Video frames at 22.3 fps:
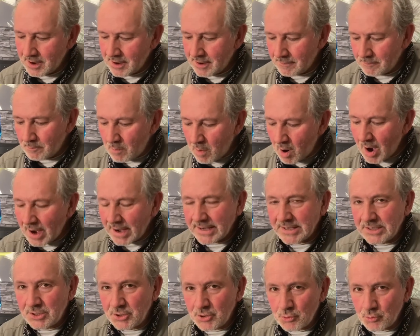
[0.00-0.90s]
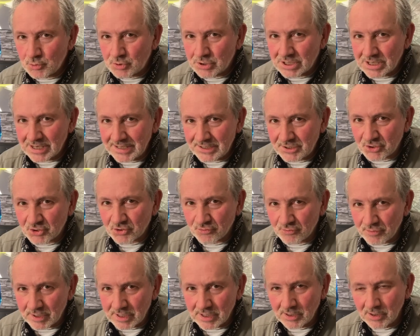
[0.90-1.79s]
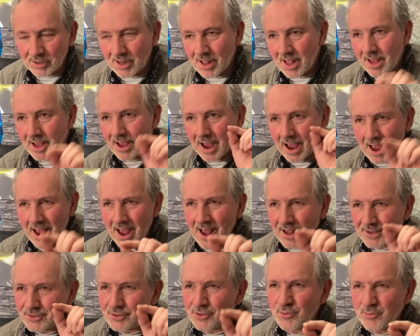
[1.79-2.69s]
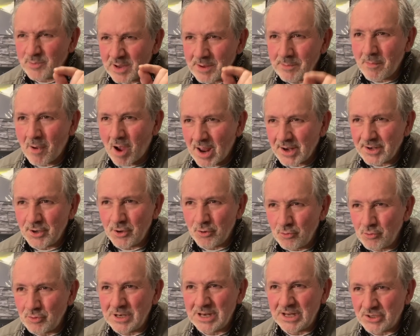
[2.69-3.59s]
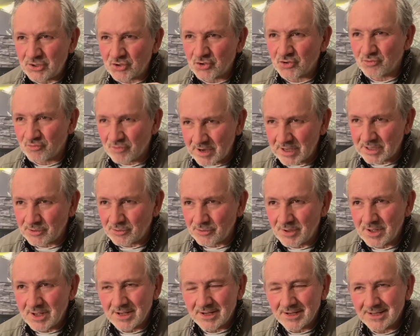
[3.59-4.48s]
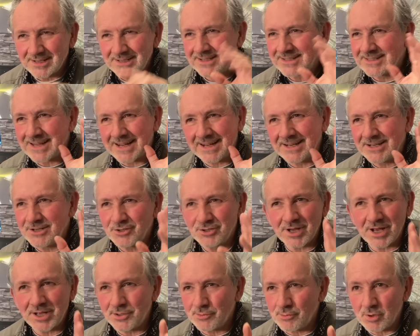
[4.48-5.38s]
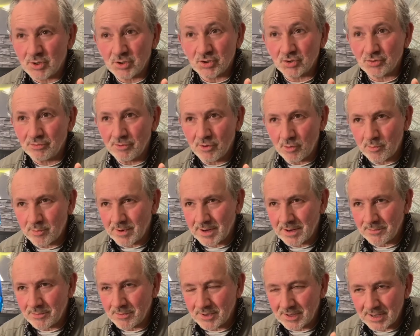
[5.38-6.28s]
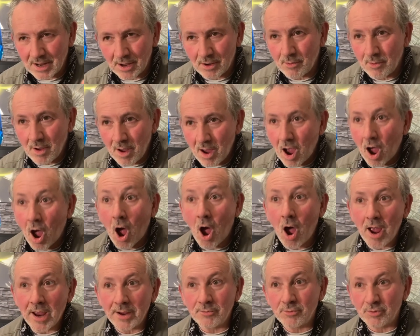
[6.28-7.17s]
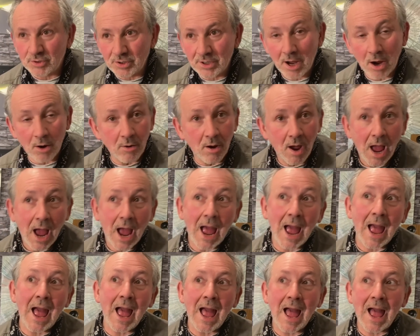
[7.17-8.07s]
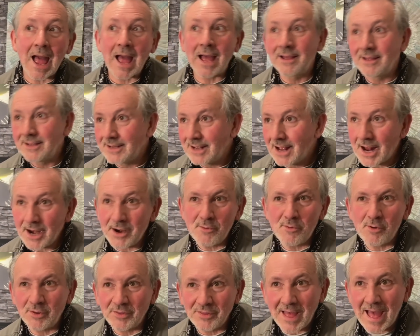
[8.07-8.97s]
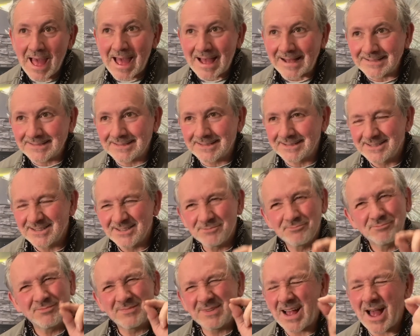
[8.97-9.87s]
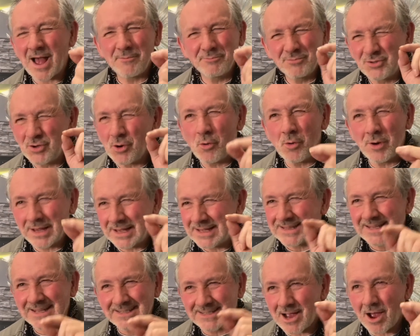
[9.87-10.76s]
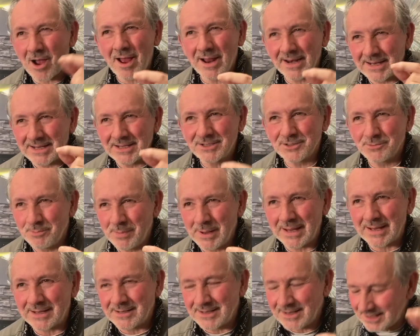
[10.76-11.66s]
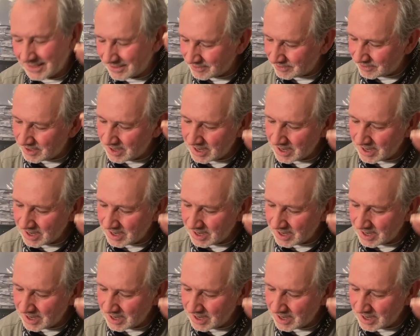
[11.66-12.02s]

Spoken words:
Minutely shrill. I do mean minutely shrill, because the second you say the word shrill, you know, I would go, I don't want that. I'm talking the tiniest bit, you know.